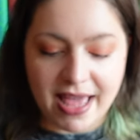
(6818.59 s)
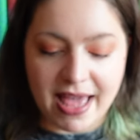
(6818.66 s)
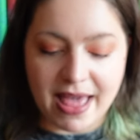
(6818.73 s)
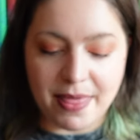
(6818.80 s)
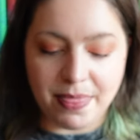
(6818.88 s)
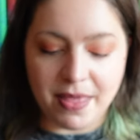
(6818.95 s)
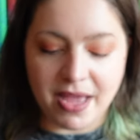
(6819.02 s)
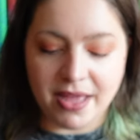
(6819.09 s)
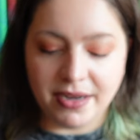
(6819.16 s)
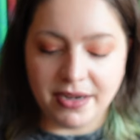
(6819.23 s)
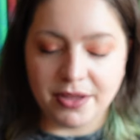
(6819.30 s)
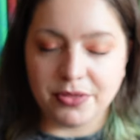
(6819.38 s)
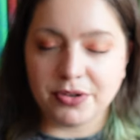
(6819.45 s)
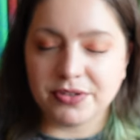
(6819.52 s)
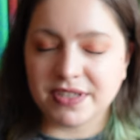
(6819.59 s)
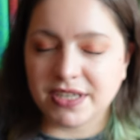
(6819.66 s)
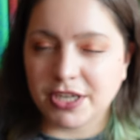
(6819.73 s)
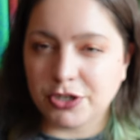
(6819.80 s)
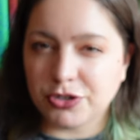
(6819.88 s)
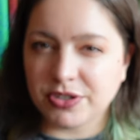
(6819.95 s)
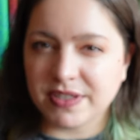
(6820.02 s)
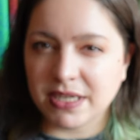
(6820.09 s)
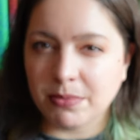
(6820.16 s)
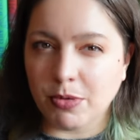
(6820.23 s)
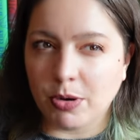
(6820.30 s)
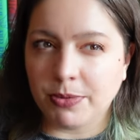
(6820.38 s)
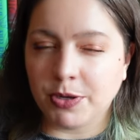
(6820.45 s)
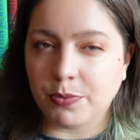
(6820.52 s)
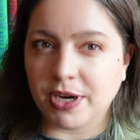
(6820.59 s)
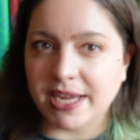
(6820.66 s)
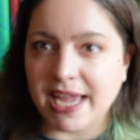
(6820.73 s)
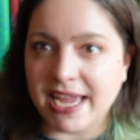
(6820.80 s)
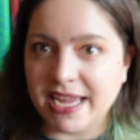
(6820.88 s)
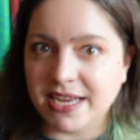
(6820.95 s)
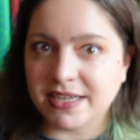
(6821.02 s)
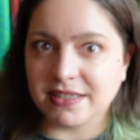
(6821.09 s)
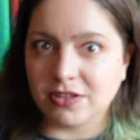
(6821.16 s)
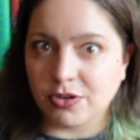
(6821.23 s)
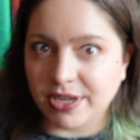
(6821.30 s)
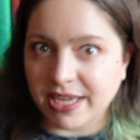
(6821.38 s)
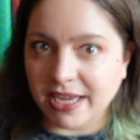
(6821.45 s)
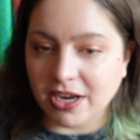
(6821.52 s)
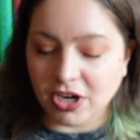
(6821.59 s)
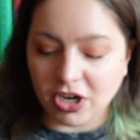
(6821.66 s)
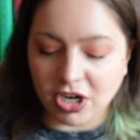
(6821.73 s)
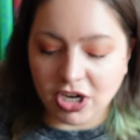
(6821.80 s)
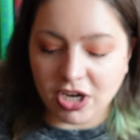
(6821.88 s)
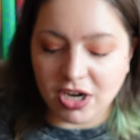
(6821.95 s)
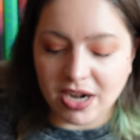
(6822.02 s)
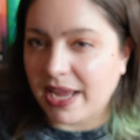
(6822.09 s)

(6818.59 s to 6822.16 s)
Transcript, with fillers: and then there's an interesting moment where Cain is looking at her